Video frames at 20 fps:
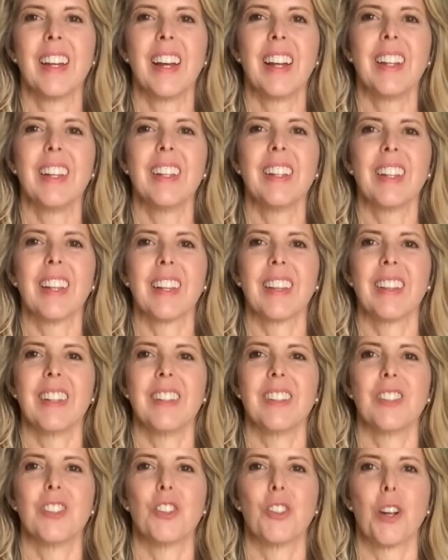I didn't like
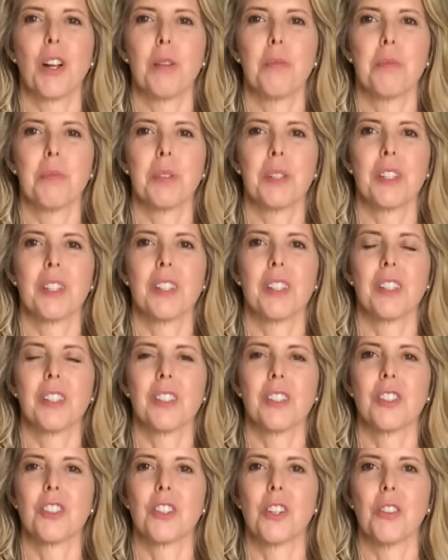these drop
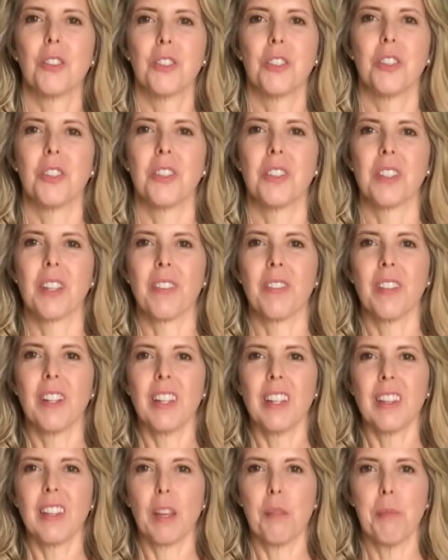shoulders. I feel
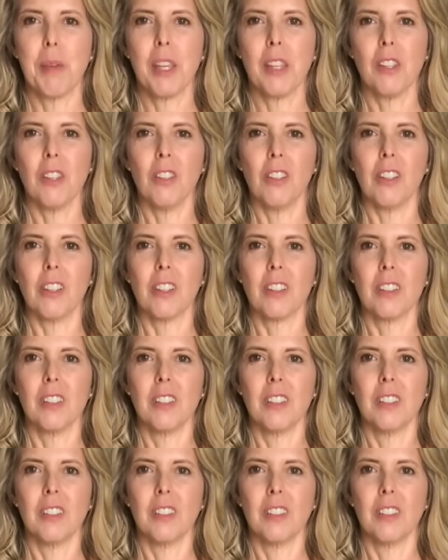like they make you look